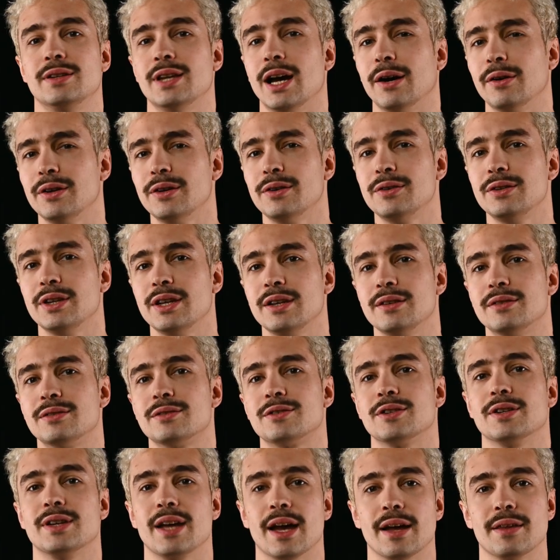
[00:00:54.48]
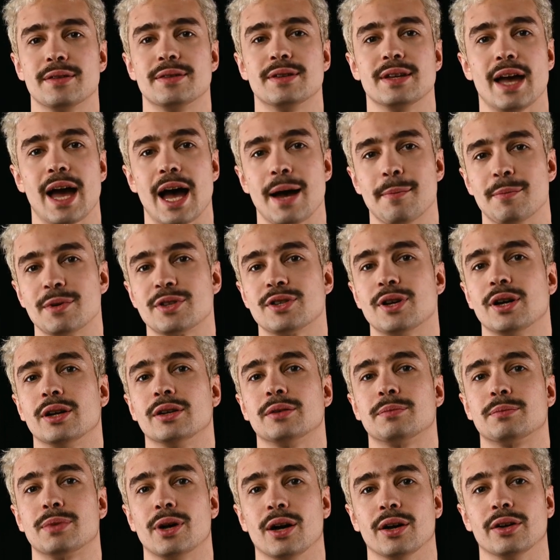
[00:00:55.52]
Now you need to get the
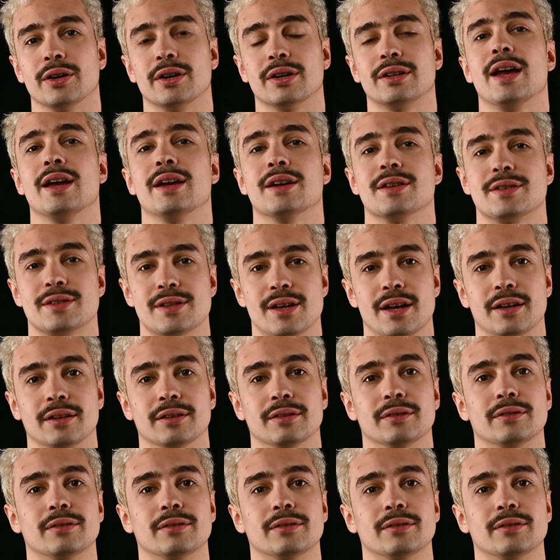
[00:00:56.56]
Amazon product ASIN.